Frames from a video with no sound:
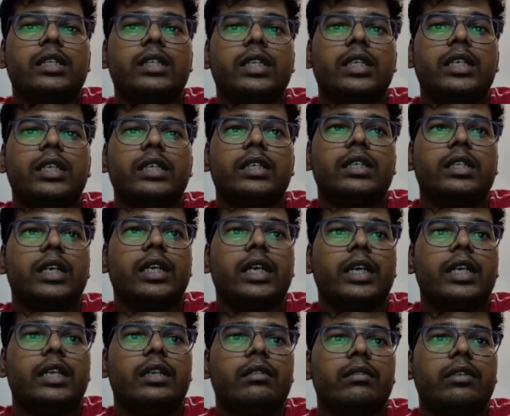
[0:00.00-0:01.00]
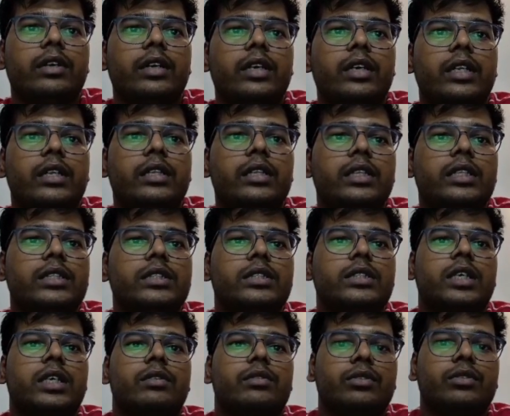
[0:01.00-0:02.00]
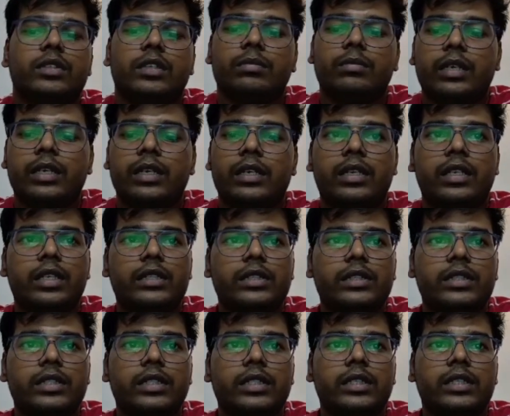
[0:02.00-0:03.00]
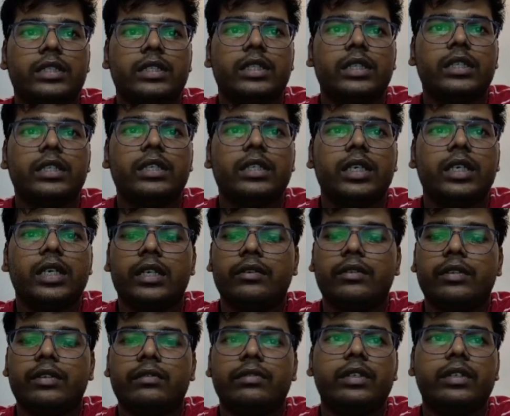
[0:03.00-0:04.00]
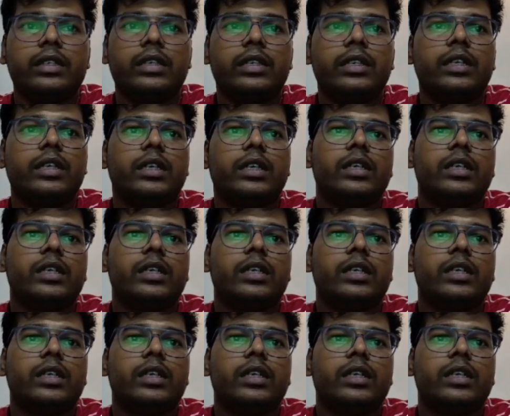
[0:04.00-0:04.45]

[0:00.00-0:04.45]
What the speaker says: Then again we'll run this confusion matrix cell, and it will